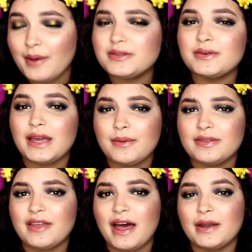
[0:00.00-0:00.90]
I was okay
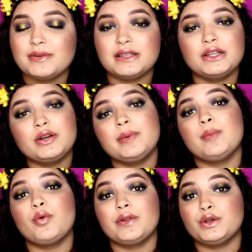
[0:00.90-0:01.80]
with that. It was a little
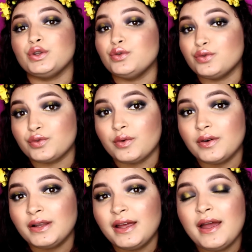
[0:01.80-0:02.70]
bit more than
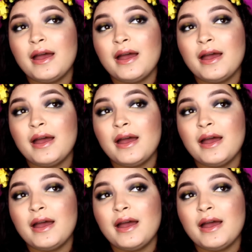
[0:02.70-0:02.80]
usual.